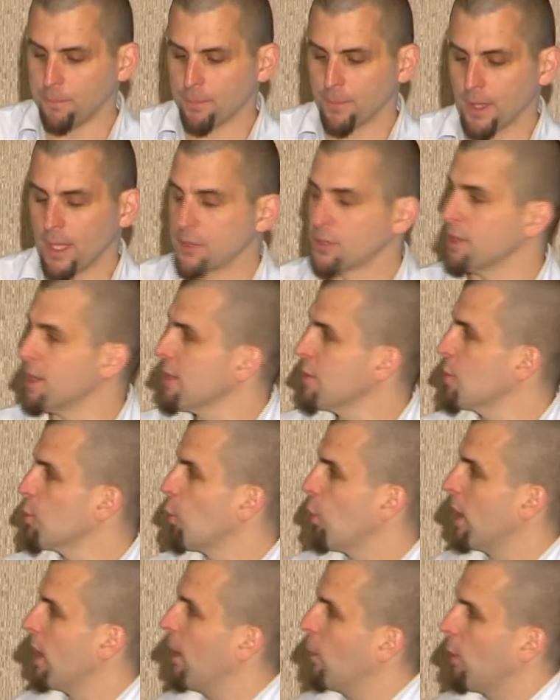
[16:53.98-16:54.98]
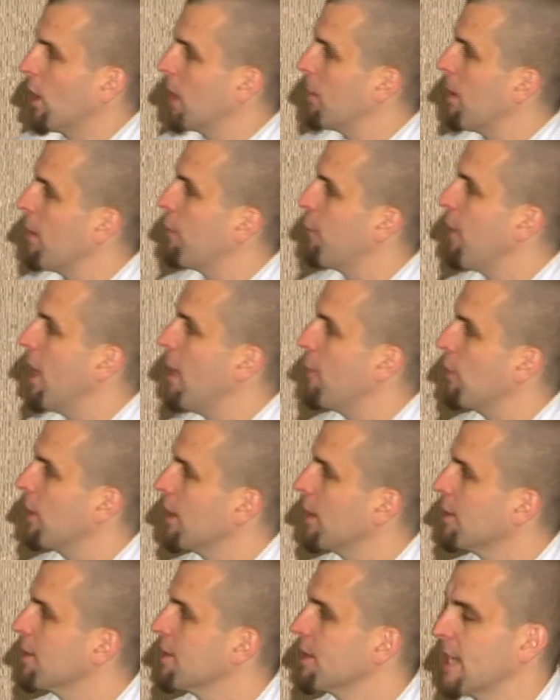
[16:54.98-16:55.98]
And so this is one of my favorite
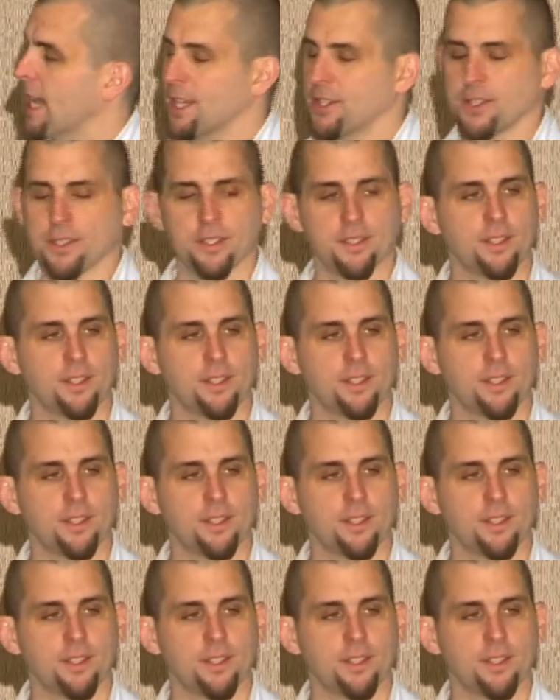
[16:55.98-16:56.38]
little sketches.